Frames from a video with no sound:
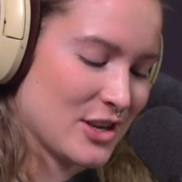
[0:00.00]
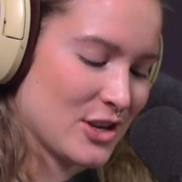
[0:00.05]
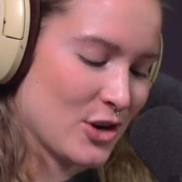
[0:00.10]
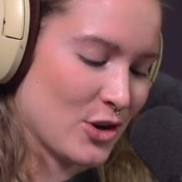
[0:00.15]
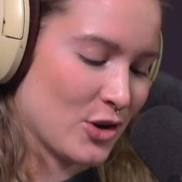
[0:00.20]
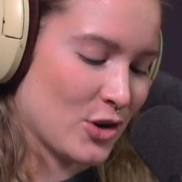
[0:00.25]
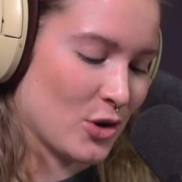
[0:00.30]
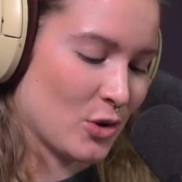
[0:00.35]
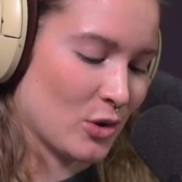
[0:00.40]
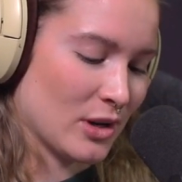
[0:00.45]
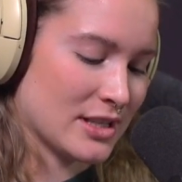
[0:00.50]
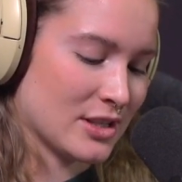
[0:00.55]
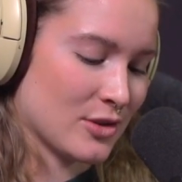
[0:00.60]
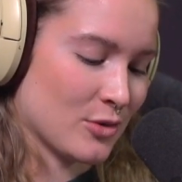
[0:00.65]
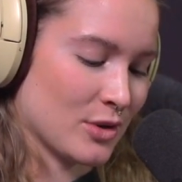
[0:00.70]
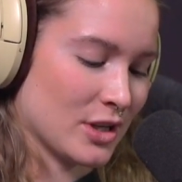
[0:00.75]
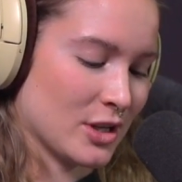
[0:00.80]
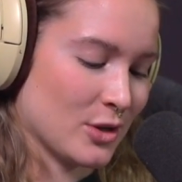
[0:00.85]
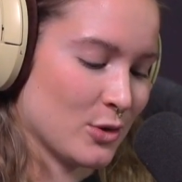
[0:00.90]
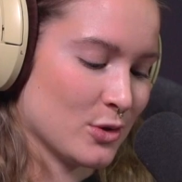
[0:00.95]
your goal is
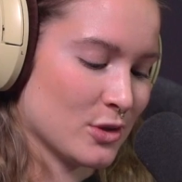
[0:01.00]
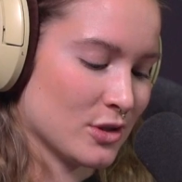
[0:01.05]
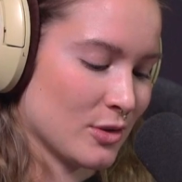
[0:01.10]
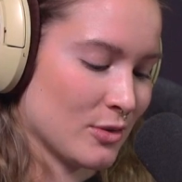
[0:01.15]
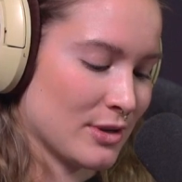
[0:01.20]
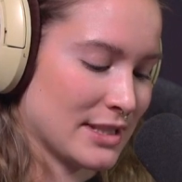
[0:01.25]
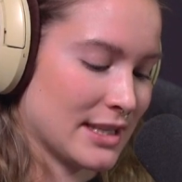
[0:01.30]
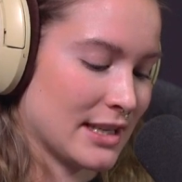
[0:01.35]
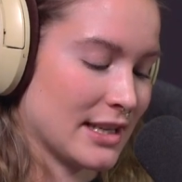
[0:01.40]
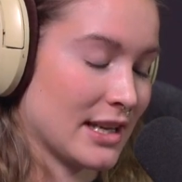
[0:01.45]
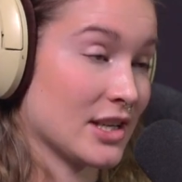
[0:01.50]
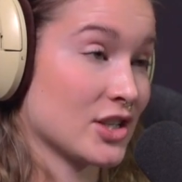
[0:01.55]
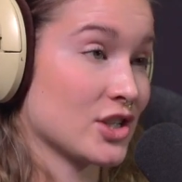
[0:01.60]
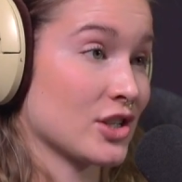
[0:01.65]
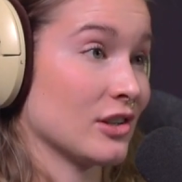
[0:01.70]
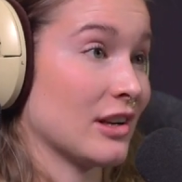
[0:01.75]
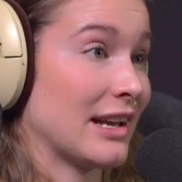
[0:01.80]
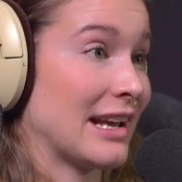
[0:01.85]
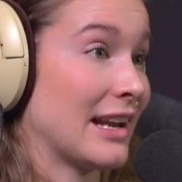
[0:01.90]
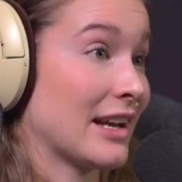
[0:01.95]
to reduce the
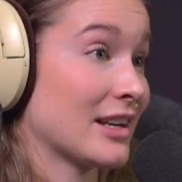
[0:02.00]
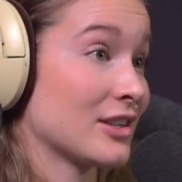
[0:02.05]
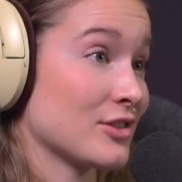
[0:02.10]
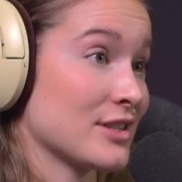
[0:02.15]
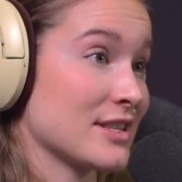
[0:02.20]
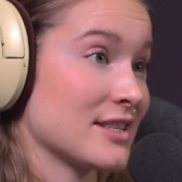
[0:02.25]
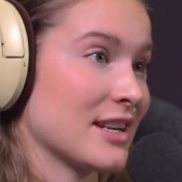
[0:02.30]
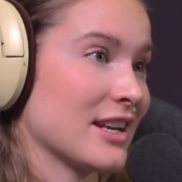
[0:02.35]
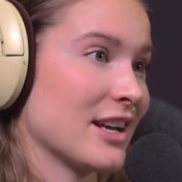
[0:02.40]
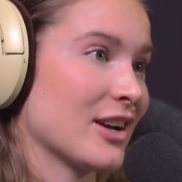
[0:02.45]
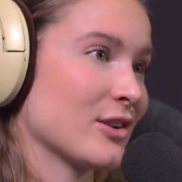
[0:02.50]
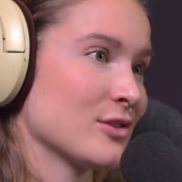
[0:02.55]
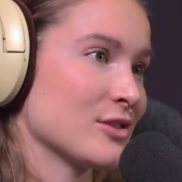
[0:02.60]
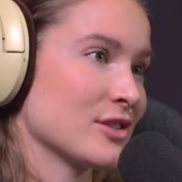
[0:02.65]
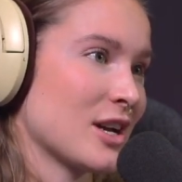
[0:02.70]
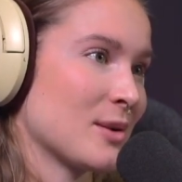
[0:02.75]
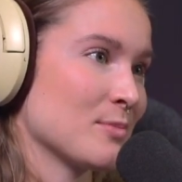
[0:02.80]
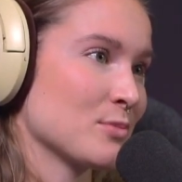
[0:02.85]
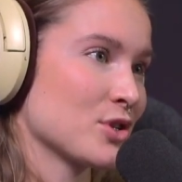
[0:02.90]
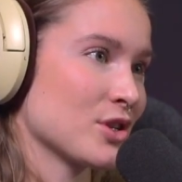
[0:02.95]
residential electricity
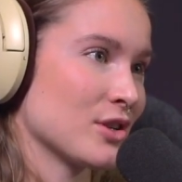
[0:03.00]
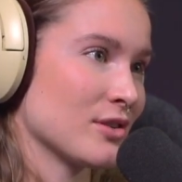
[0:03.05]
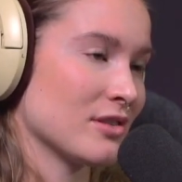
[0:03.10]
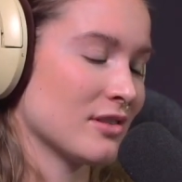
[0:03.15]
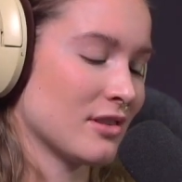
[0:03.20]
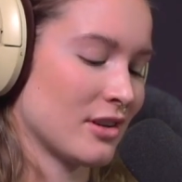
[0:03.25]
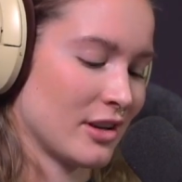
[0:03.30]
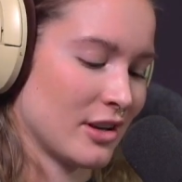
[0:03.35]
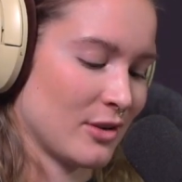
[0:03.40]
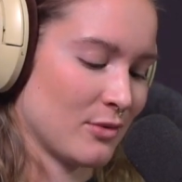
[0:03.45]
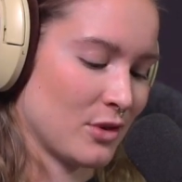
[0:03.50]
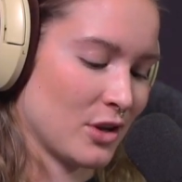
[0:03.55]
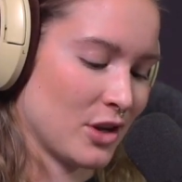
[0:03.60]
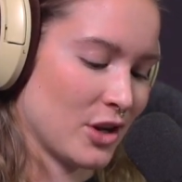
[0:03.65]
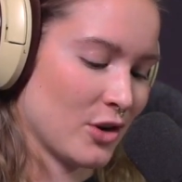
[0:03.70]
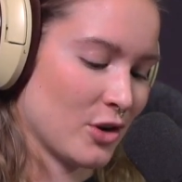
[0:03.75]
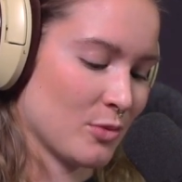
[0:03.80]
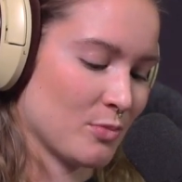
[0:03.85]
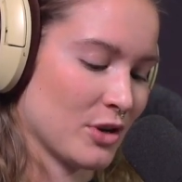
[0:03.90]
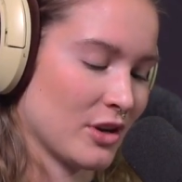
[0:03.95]
consumption of the
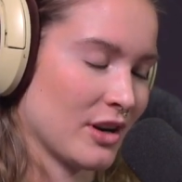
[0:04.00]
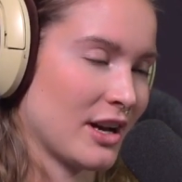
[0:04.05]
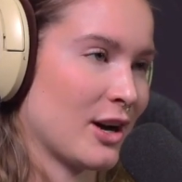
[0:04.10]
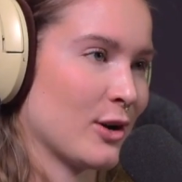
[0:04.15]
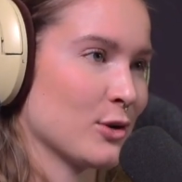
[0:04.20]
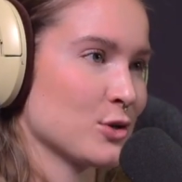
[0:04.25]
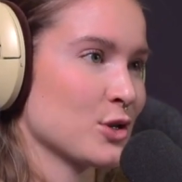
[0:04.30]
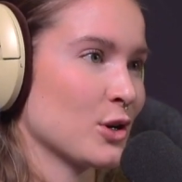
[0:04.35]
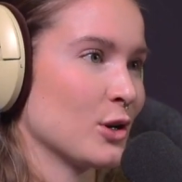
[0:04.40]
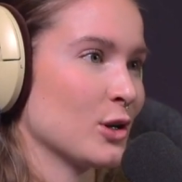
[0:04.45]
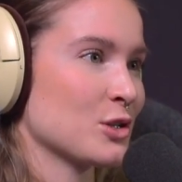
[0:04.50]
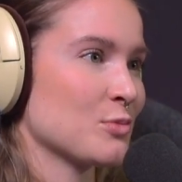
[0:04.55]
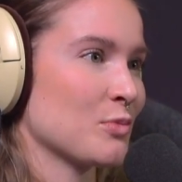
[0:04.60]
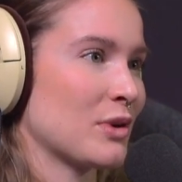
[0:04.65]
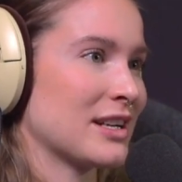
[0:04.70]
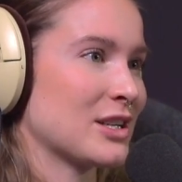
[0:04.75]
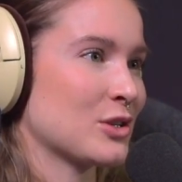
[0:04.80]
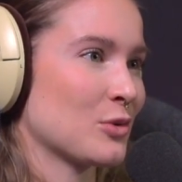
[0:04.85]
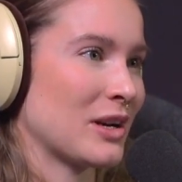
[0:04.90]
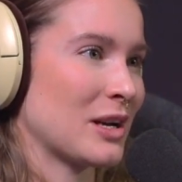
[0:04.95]
European households
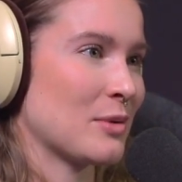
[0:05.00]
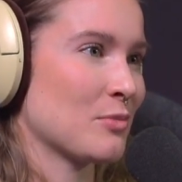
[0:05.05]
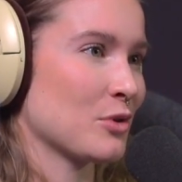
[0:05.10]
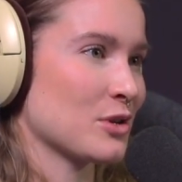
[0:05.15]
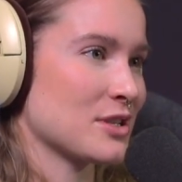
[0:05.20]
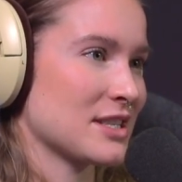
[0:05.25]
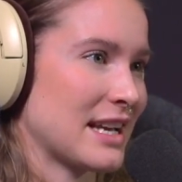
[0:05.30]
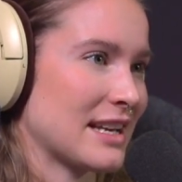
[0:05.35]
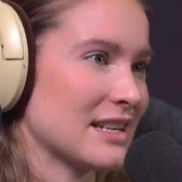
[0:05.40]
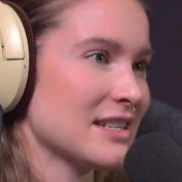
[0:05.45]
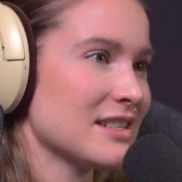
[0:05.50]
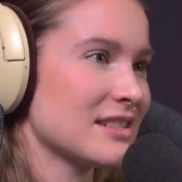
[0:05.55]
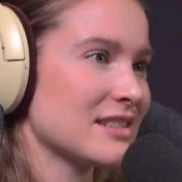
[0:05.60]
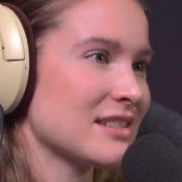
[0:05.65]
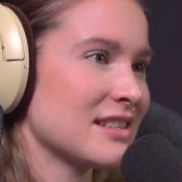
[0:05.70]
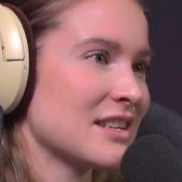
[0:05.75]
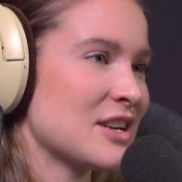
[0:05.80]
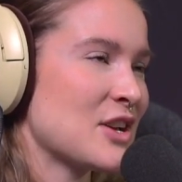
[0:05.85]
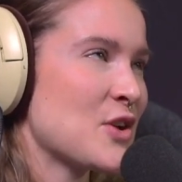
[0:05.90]
by twenty percent.